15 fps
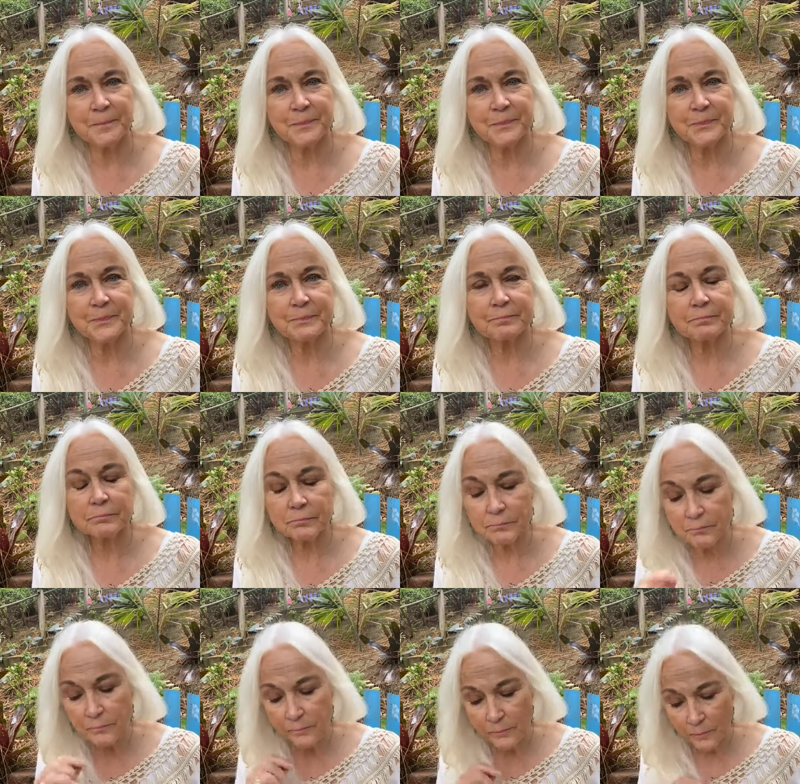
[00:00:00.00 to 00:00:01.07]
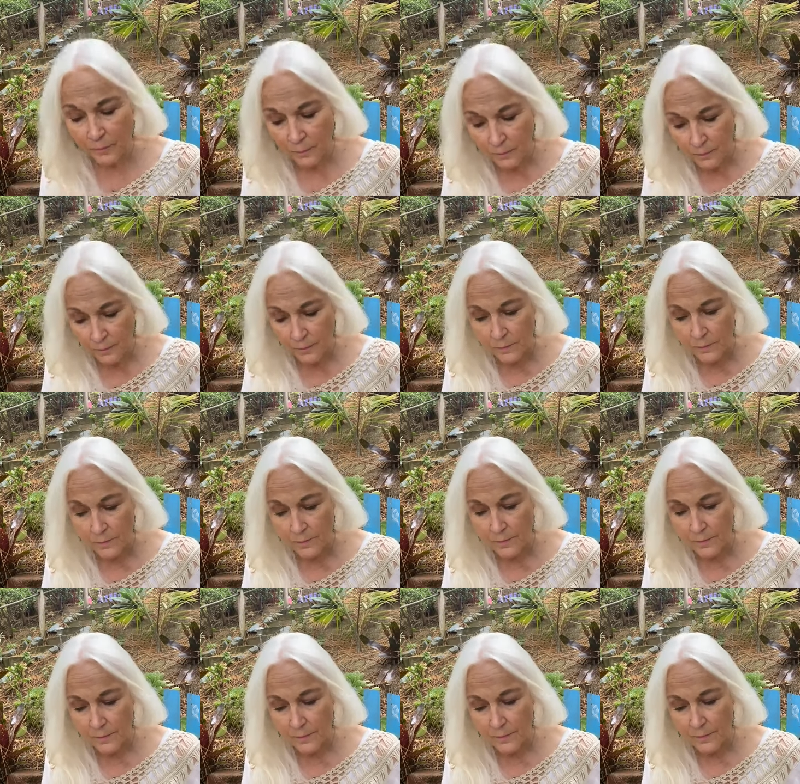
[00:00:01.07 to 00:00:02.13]

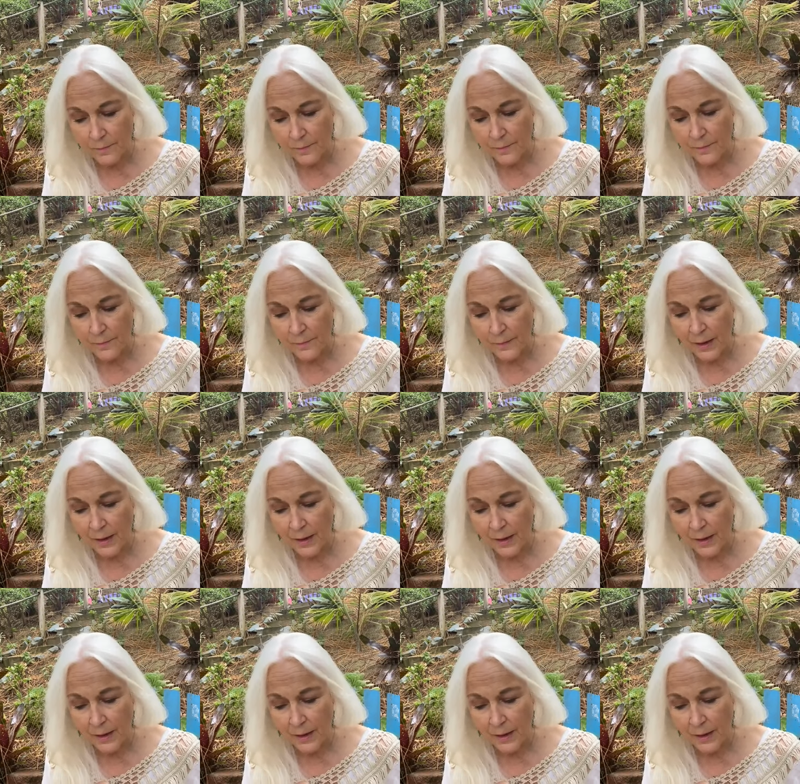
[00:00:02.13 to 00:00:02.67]
(no one is talking)